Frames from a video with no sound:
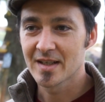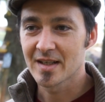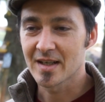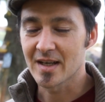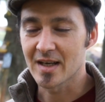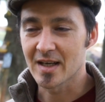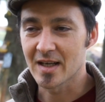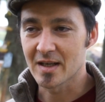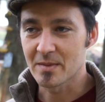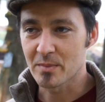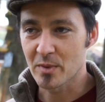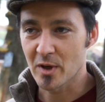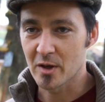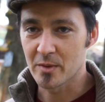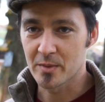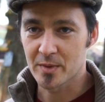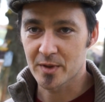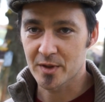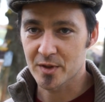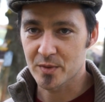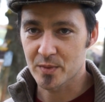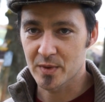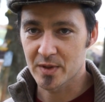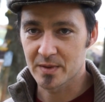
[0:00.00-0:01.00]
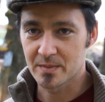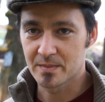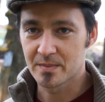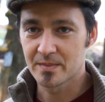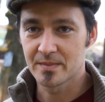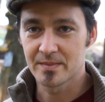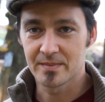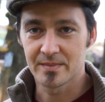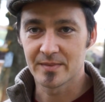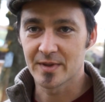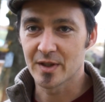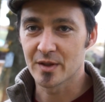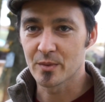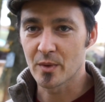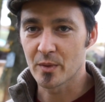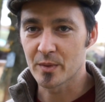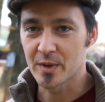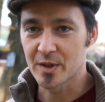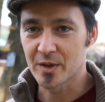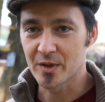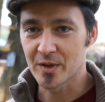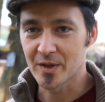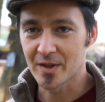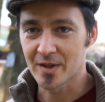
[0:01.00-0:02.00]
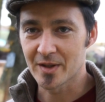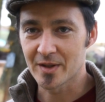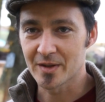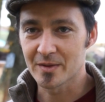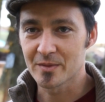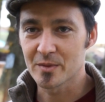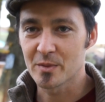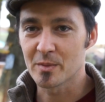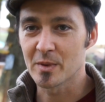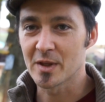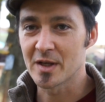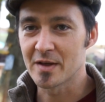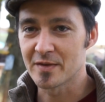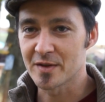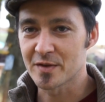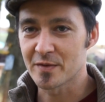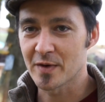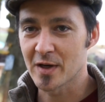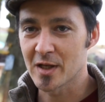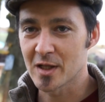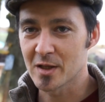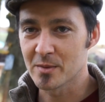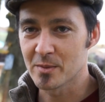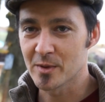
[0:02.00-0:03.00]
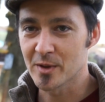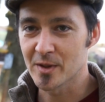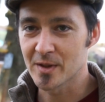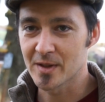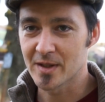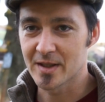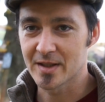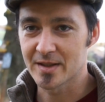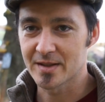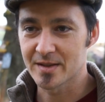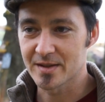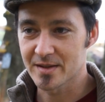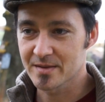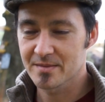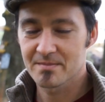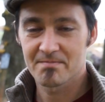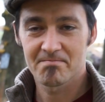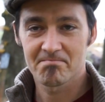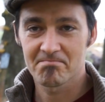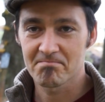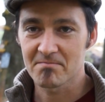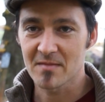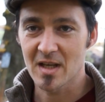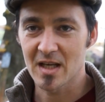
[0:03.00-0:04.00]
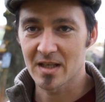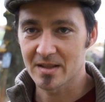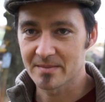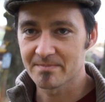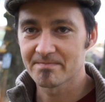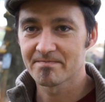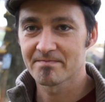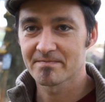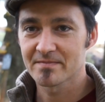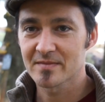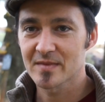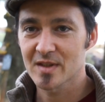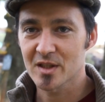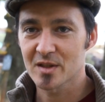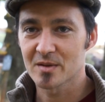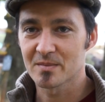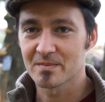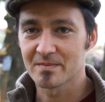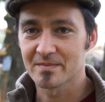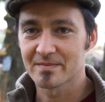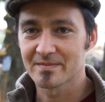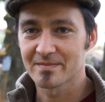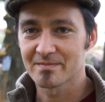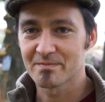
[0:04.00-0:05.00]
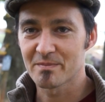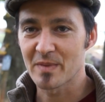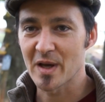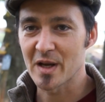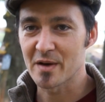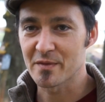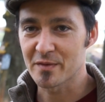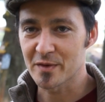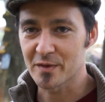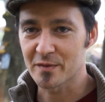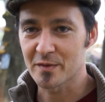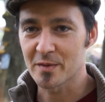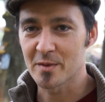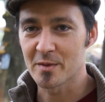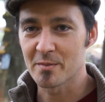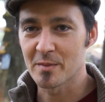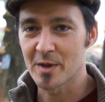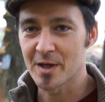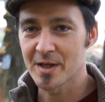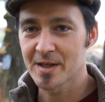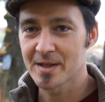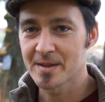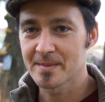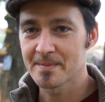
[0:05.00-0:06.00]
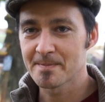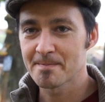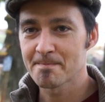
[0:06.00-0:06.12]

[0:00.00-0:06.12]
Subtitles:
partly because what we do here we believe is valuable and can benefit from the money.